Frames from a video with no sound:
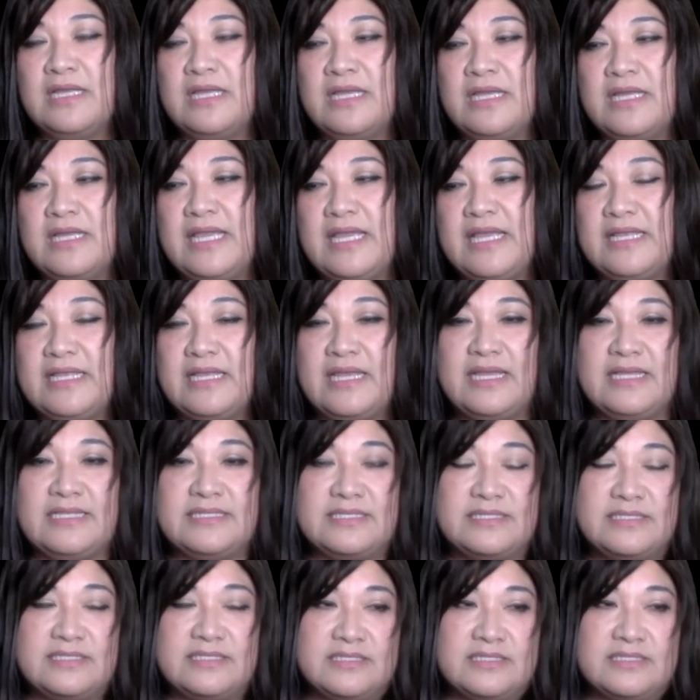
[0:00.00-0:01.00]

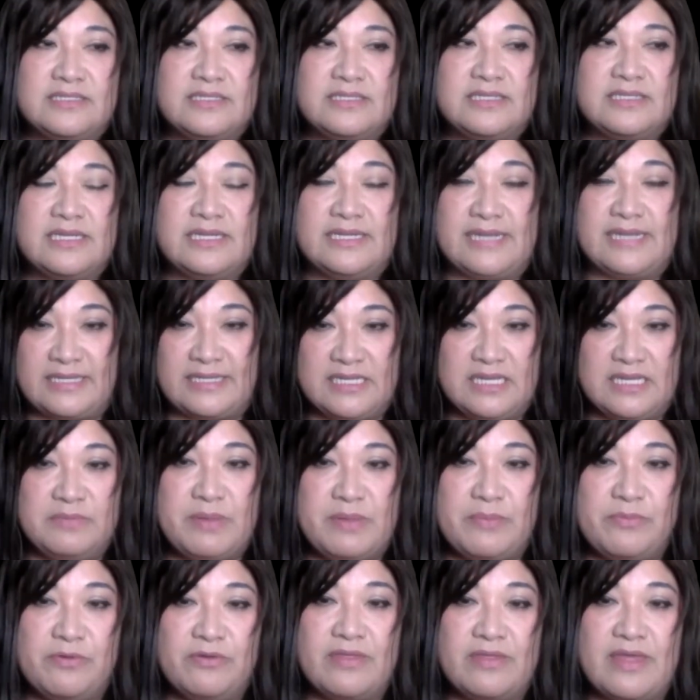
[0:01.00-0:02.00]
it's connecting
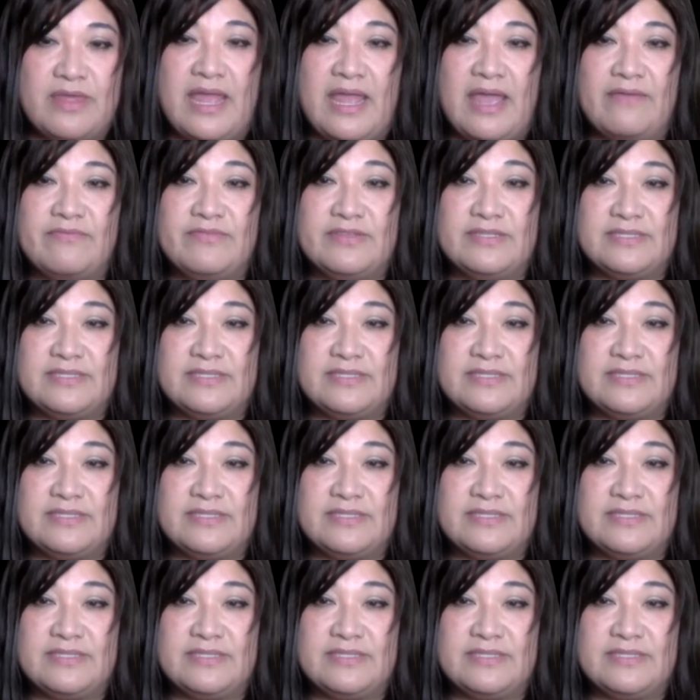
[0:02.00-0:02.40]
people that have the